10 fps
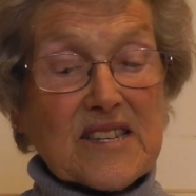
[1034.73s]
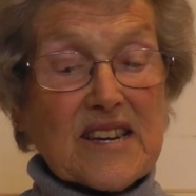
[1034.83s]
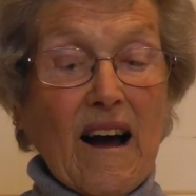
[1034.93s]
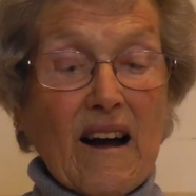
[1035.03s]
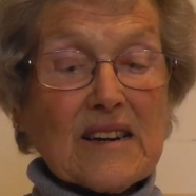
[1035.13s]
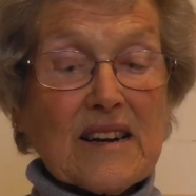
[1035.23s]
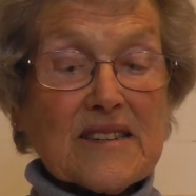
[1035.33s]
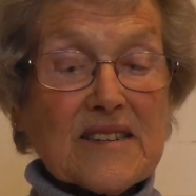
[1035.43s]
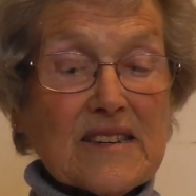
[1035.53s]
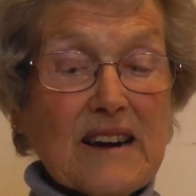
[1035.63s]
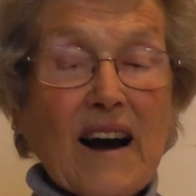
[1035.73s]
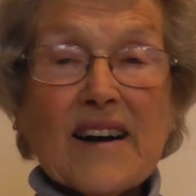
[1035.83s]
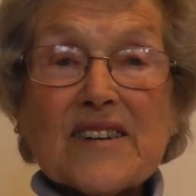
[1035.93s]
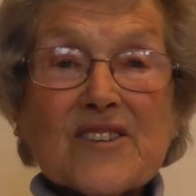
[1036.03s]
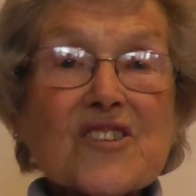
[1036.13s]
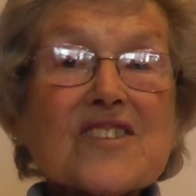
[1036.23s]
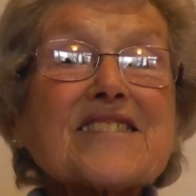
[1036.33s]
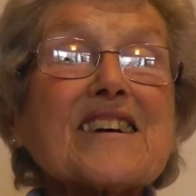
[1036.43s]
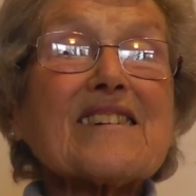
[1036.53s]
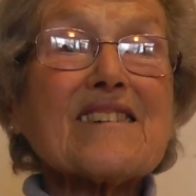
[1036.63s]
the cutlers, the dyers, the
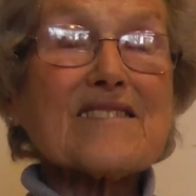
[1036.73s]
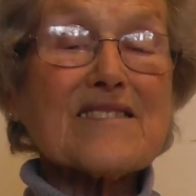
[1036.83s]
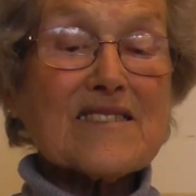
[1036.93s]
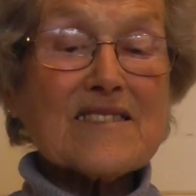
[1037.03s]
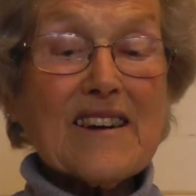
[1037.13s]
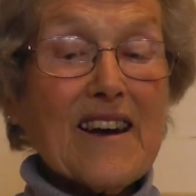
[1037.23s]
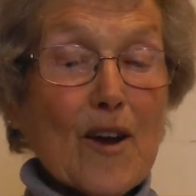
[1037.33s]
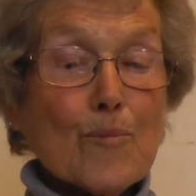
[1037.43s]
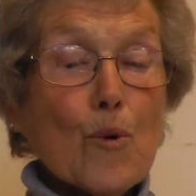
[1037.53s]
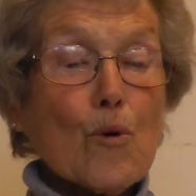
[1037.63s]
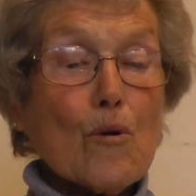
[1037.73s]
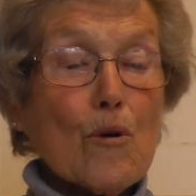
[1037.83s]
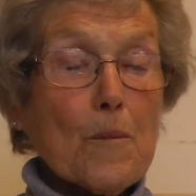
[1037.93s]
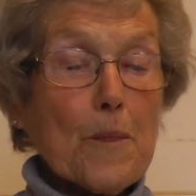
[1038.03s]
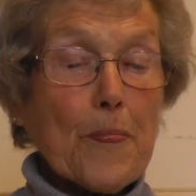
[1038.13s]
skinners and more.